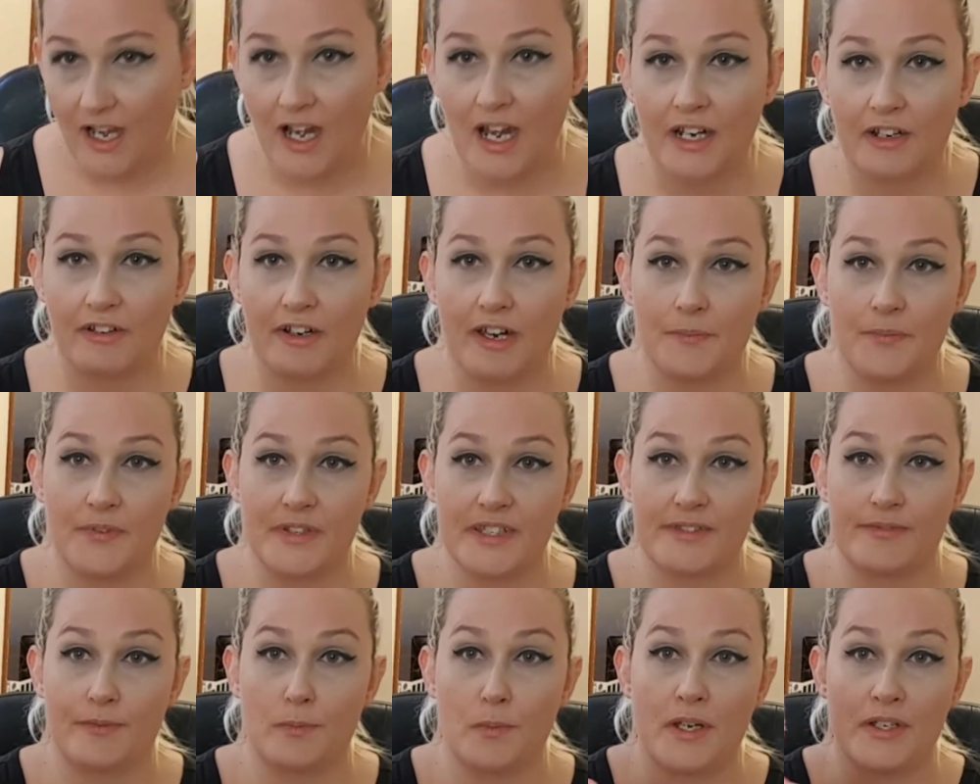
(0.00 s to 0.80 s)
I grabbed
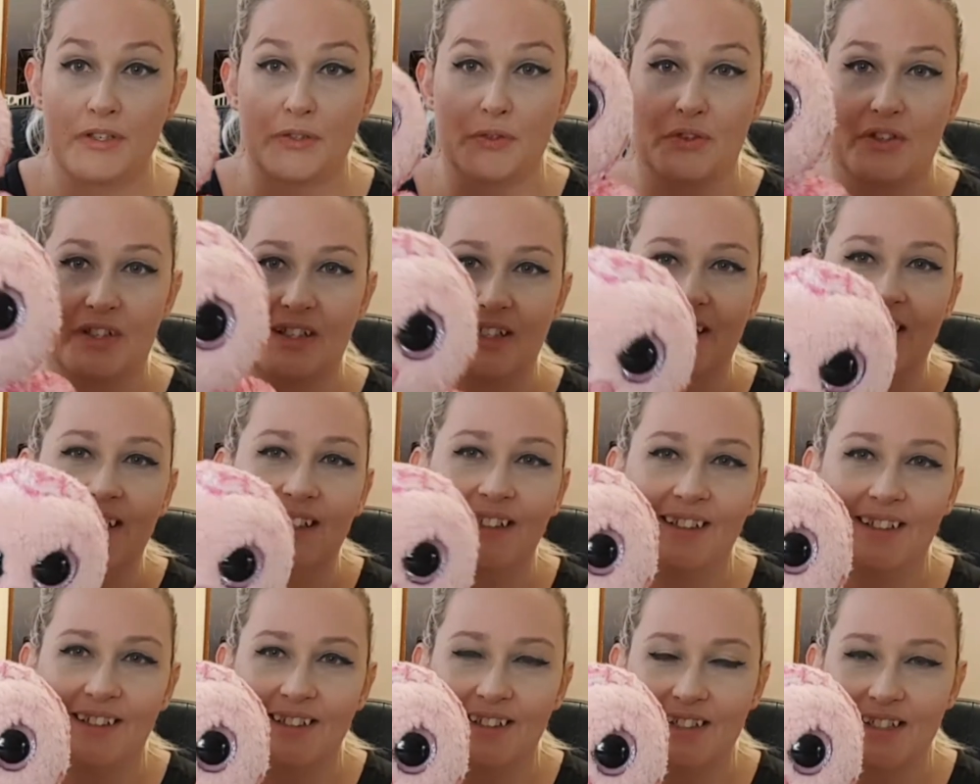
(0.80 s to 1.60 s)
this for my daughter.
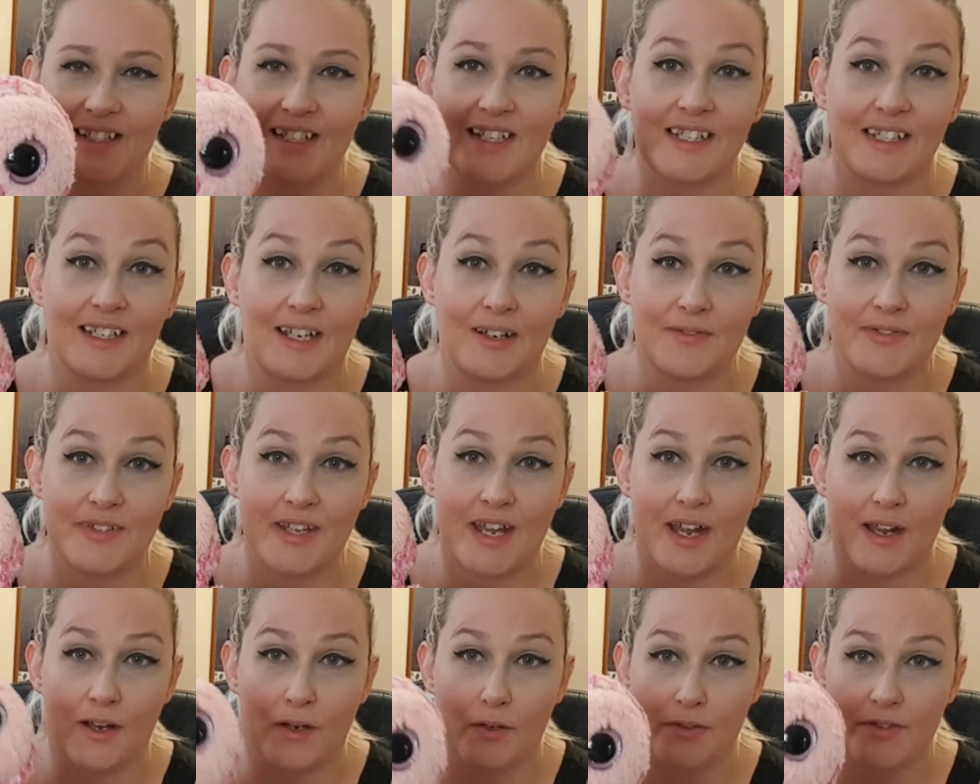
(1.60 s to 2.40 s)
She loves
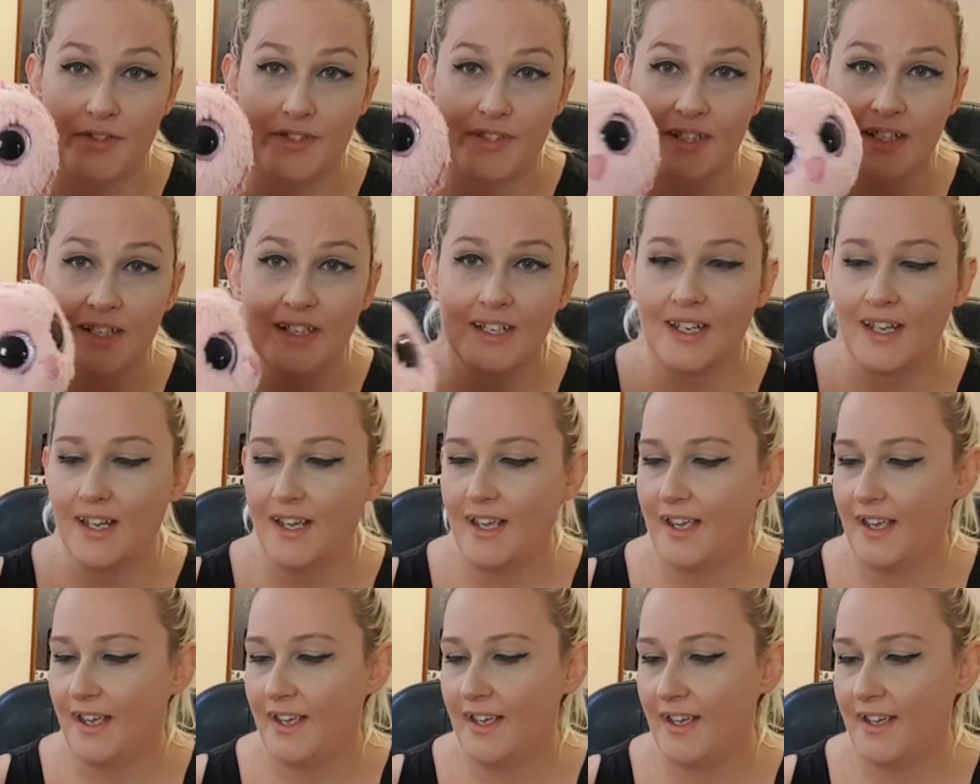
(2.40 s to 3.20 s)
owls,
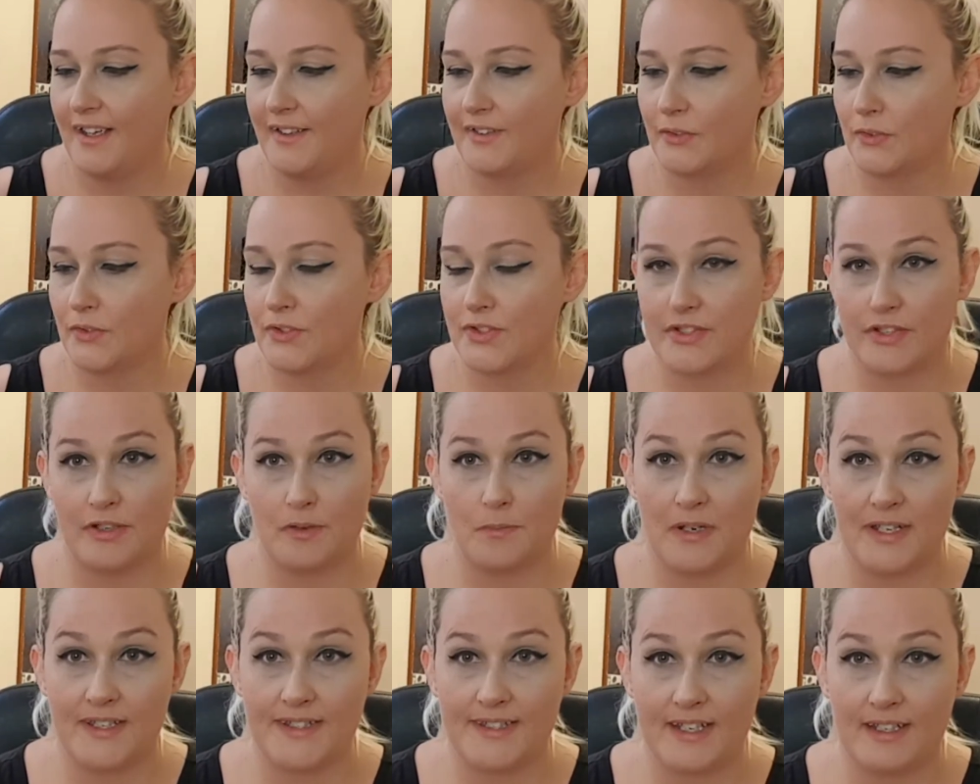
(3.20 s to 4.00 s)
and also
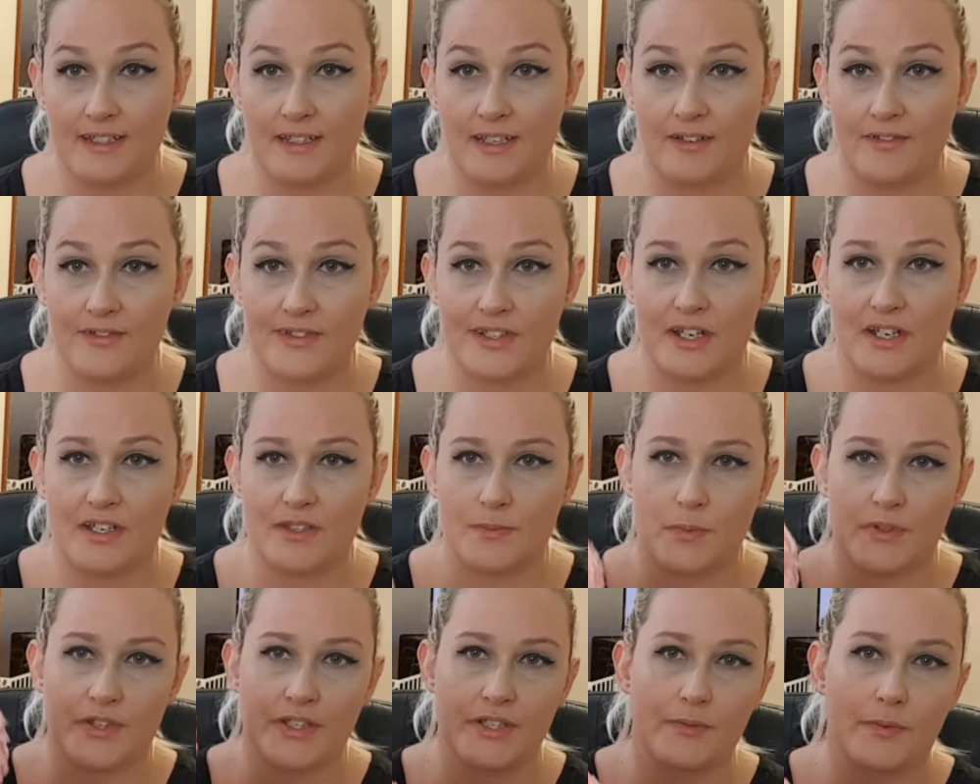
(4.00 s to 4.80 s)
my son loves
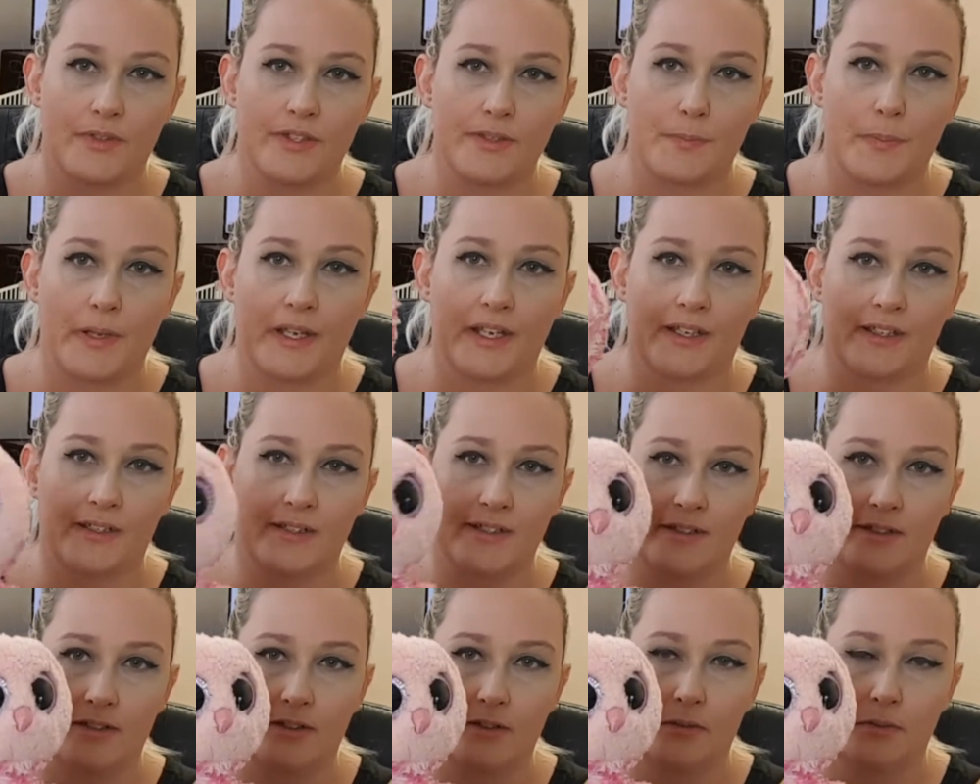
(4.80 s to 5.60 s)
owls, but this one's pink.
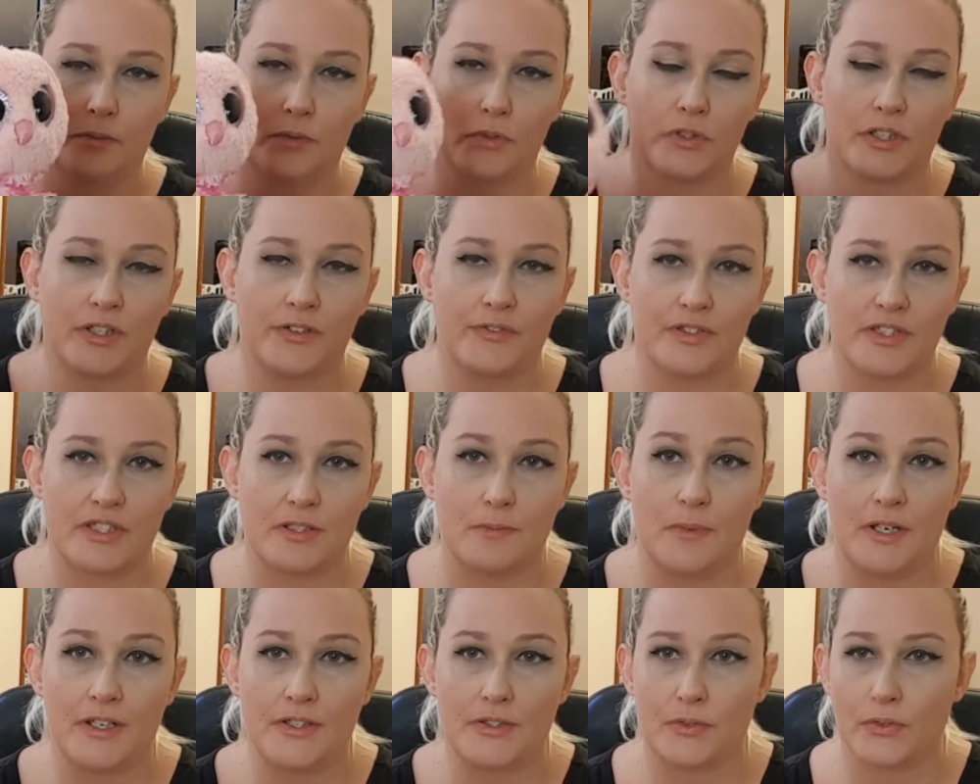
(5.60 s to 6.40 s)
So we'll give it
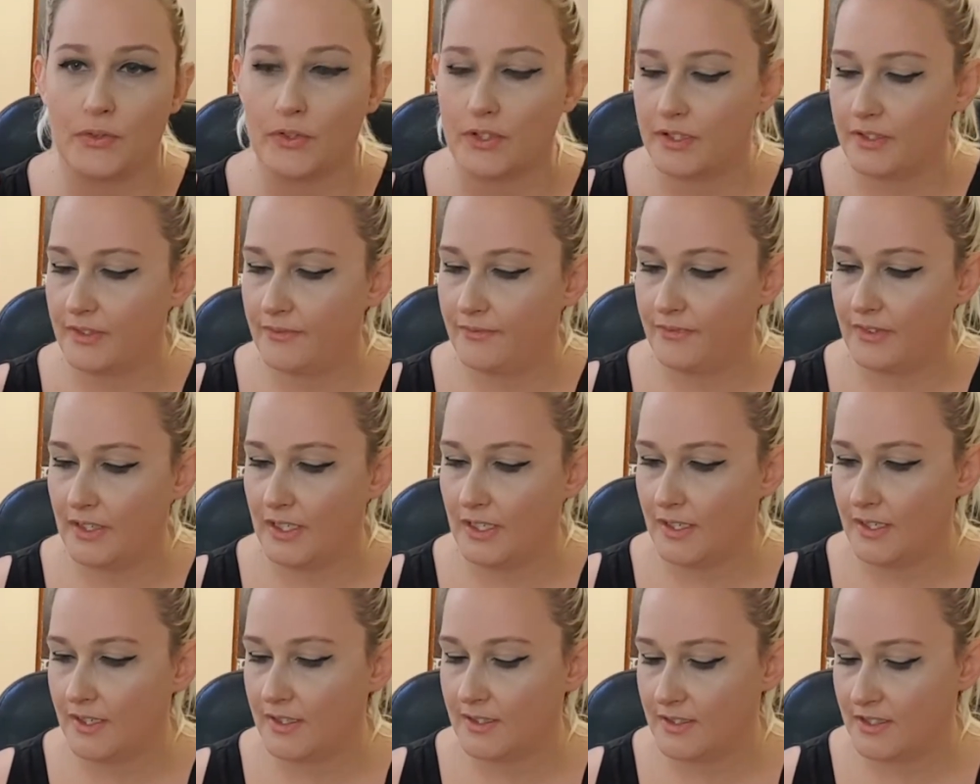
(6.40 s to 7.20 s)
to my daughter,
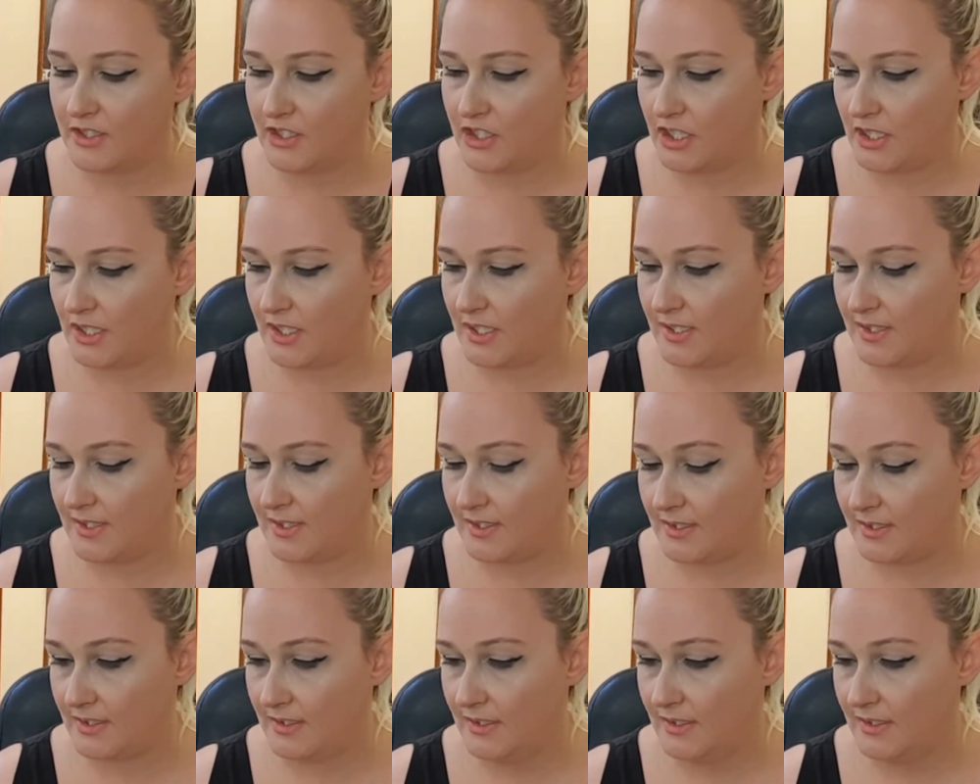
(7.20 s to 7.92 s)
Phoenix. She's